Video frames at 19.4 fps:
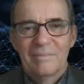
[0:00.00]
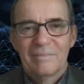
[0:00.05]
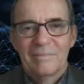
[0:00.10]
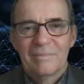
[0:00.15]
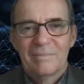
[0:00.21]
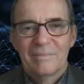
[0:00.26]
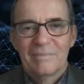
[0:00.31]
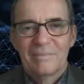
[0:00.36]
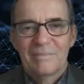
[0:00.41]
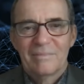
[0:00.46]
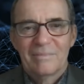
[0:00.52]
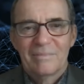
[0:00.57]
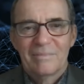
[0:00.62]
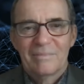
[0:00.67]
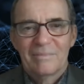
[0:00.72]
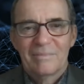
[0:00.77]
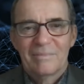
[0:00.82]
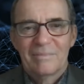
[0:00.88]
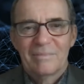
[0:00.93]

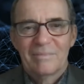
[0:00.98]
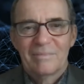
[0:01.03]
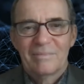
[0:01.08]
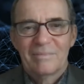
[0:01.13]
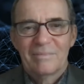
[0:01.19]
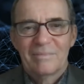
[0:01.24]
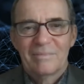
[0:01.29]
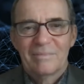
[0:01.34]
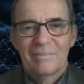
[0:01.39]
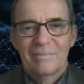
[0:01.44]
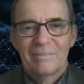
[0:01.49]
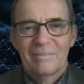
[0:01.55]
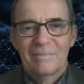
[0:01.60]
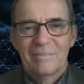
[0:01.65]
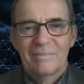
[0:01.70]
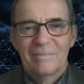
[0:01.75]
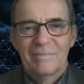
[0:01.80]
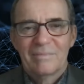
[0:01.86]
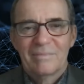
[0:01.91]

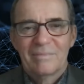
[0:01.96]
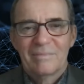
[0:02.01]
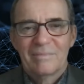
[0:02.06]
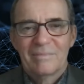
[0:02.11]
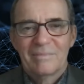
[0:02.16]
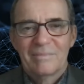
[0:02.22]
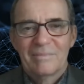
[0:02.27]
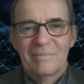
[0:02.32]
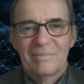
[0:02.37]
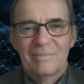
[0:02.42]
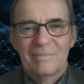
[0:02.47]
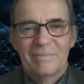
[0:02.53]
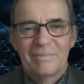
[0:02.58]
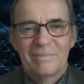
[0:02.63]
No words are spoken by the person on screen.